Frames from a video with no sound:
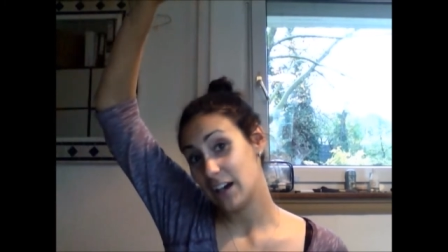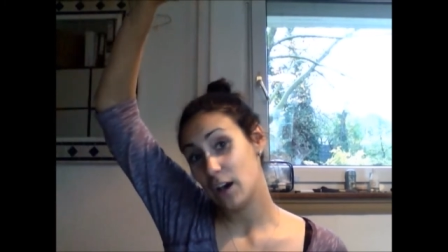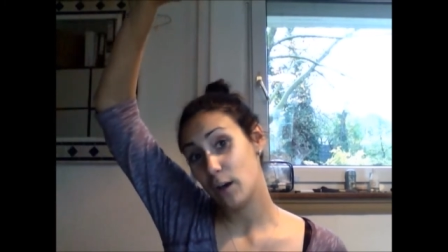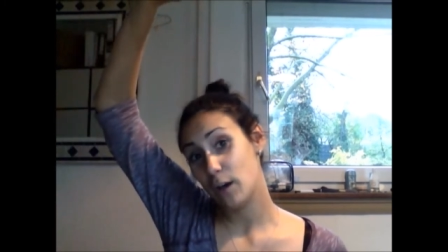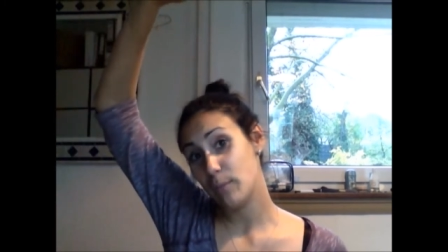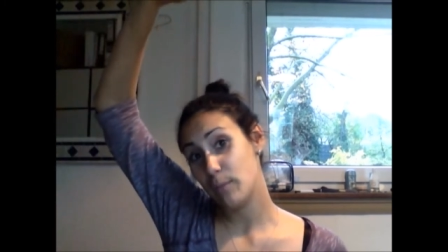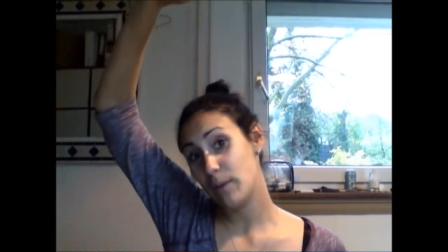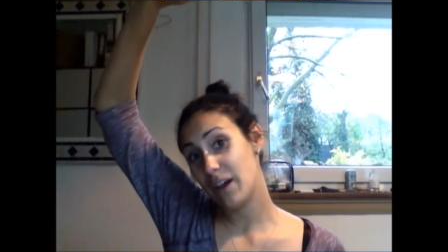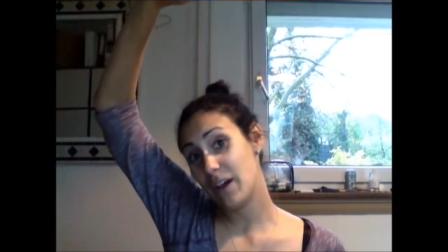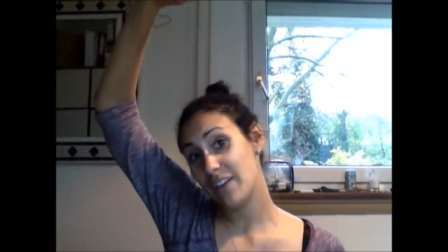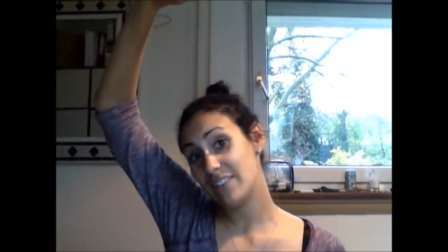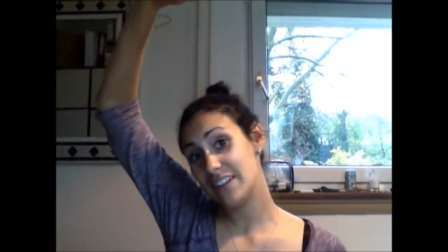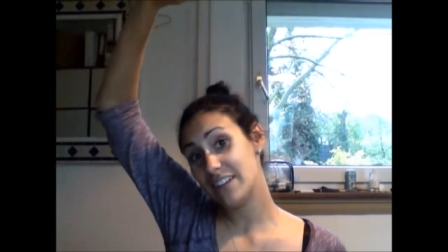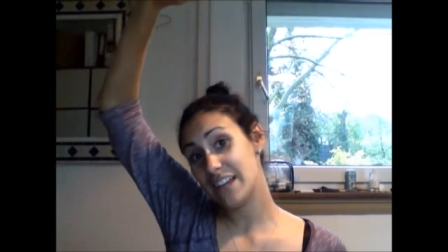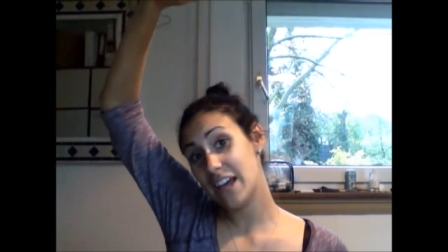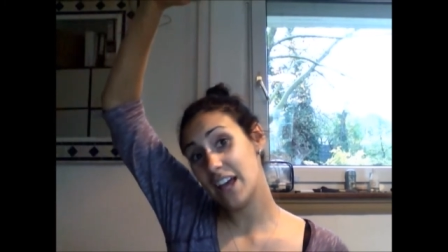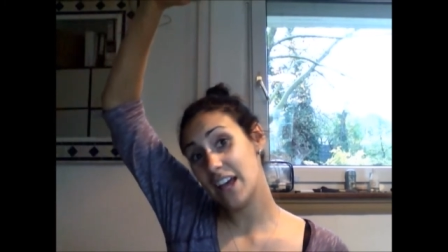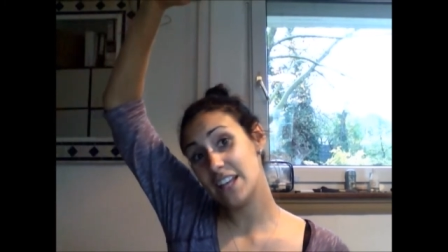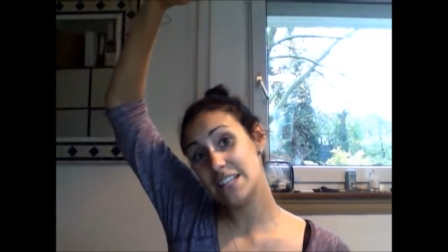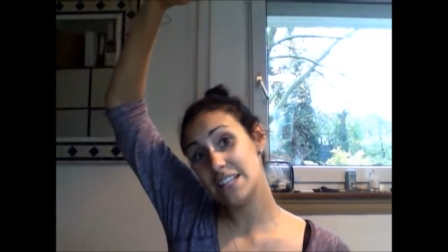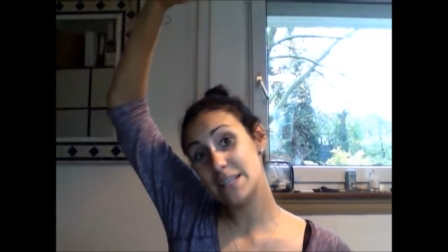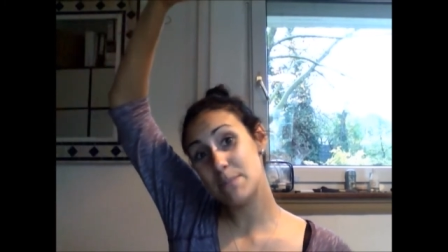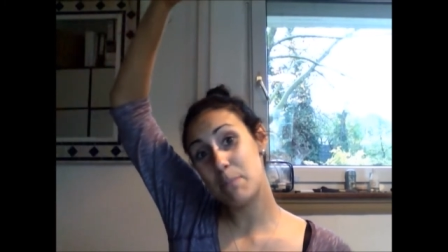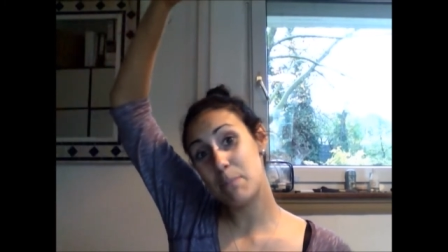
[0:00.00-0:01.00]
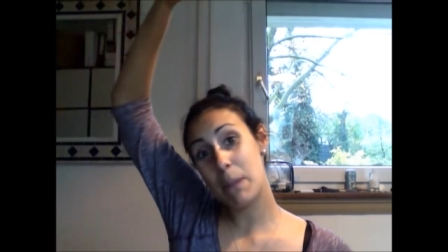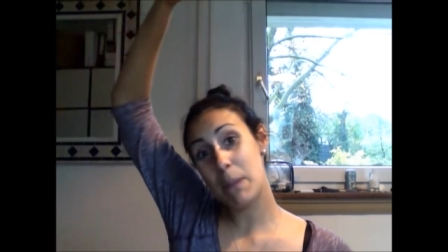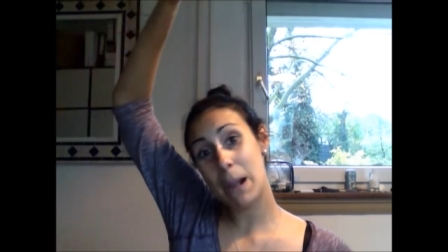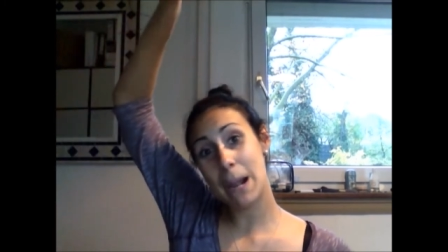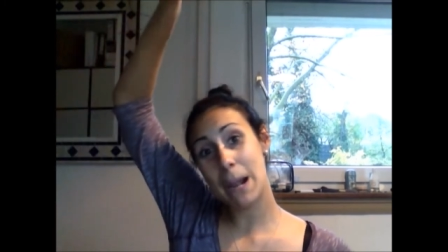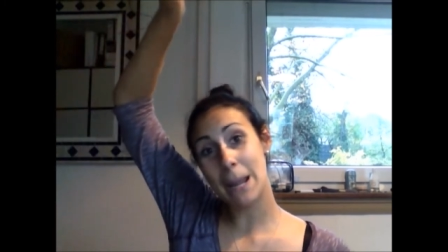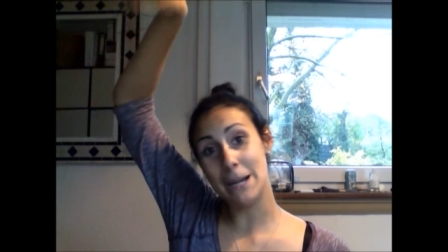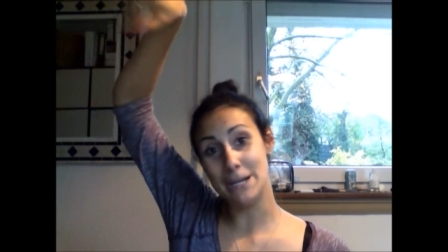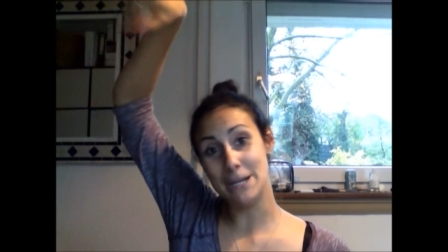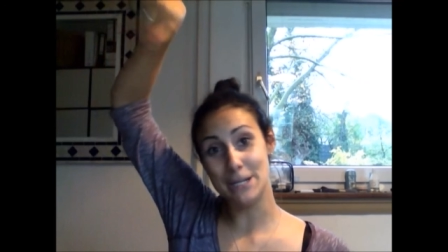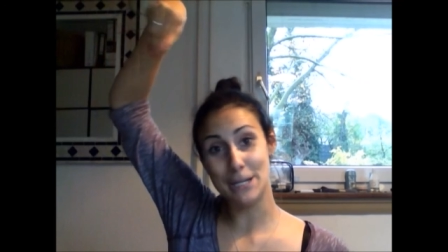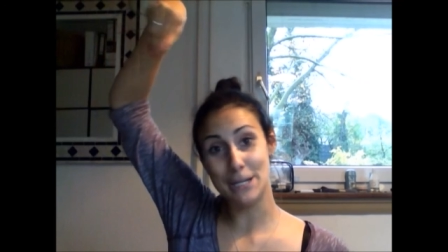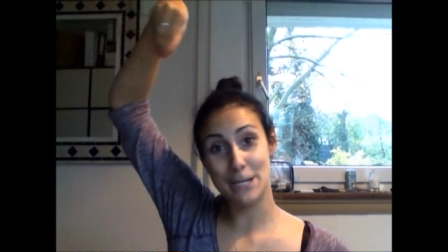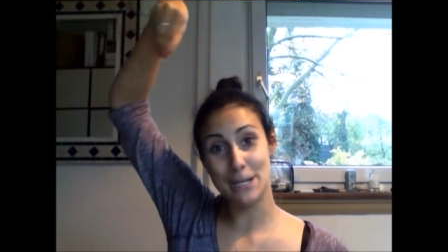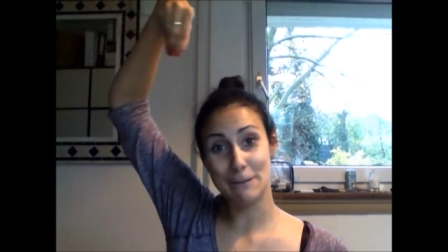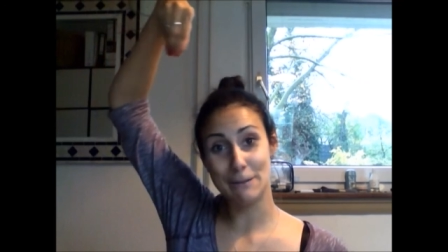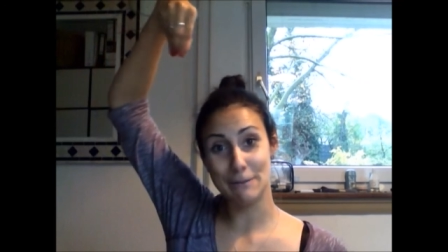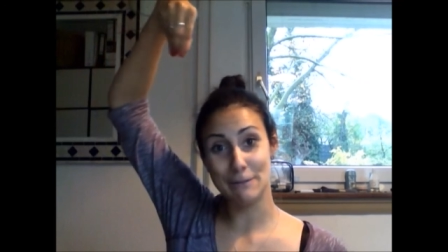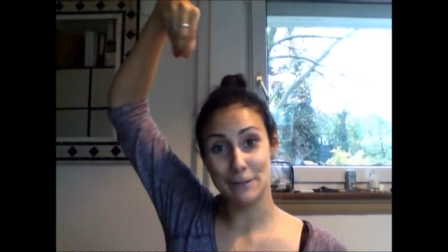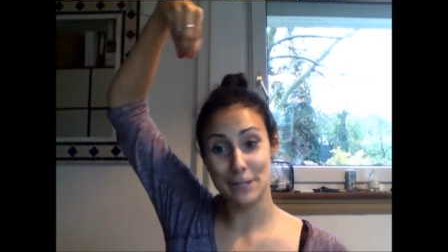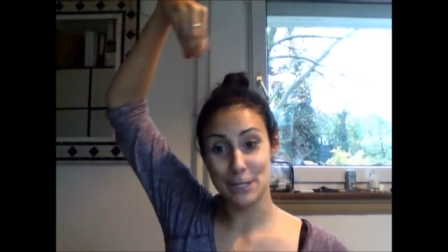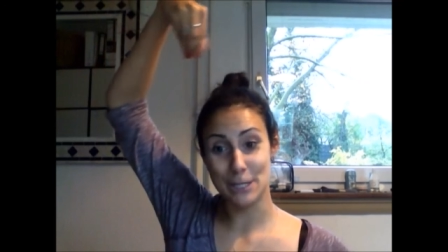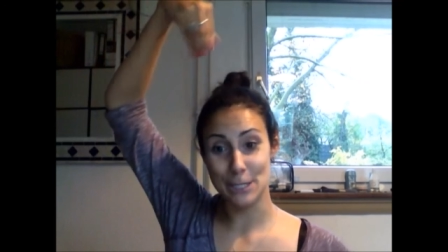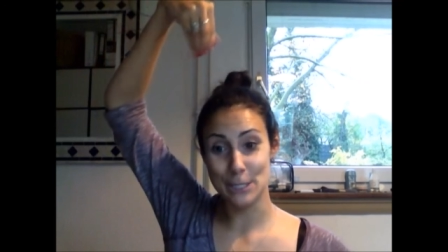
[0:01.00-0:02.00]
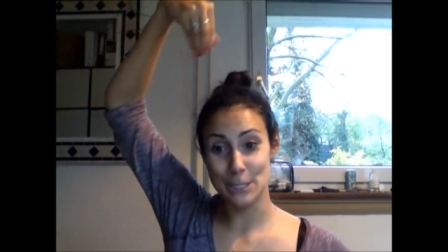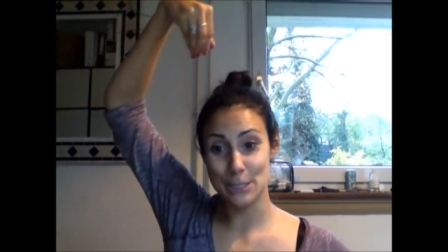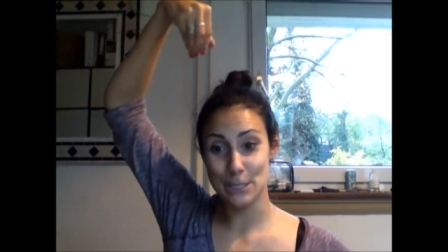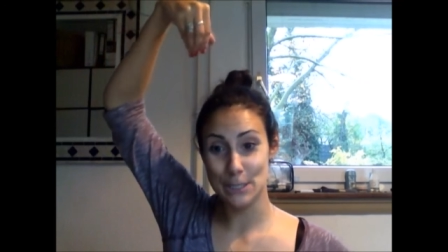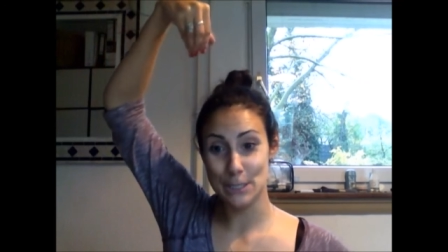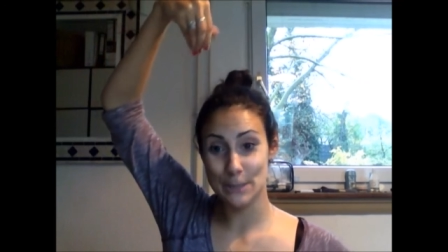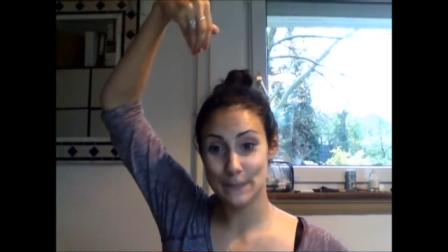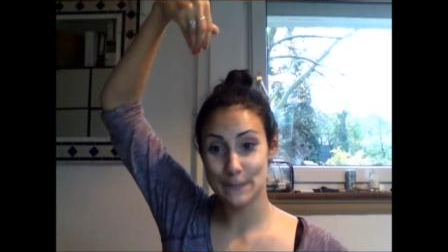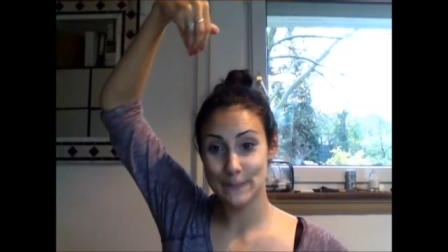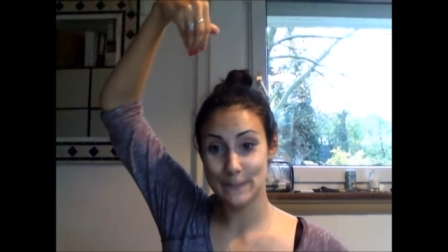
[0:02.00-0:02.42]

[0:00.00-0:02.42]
Hope you're having a splendid evening.